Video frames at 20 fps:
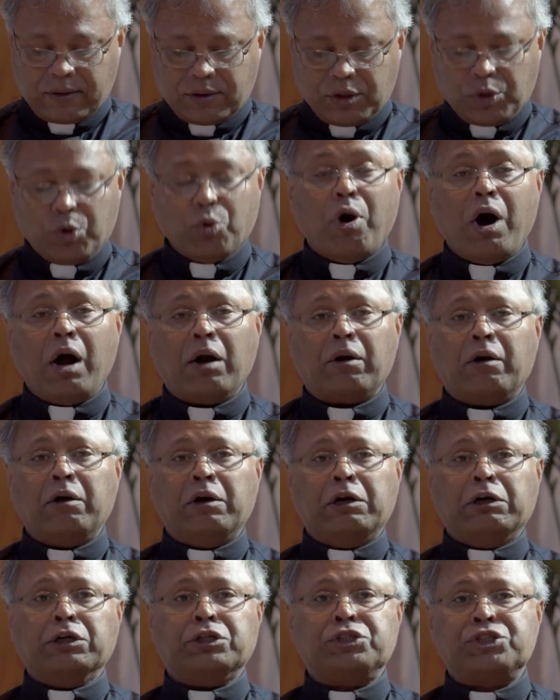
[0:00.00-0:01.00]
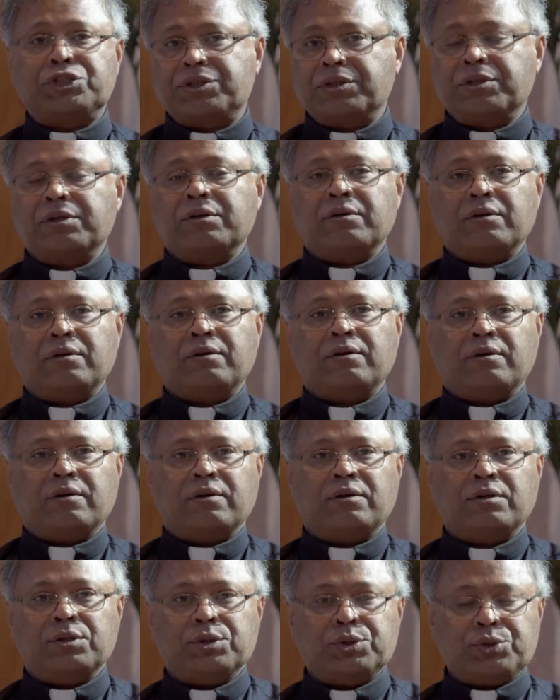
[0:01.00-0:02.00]
you are urged
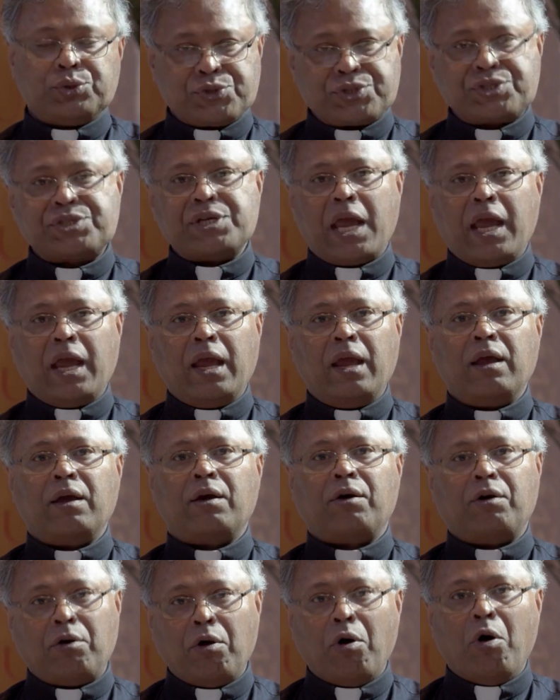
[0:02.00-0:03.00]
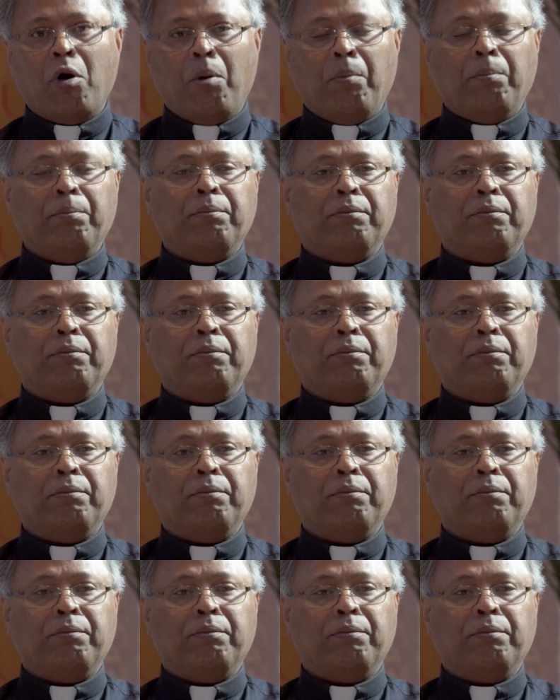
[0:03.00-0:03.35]
to stay home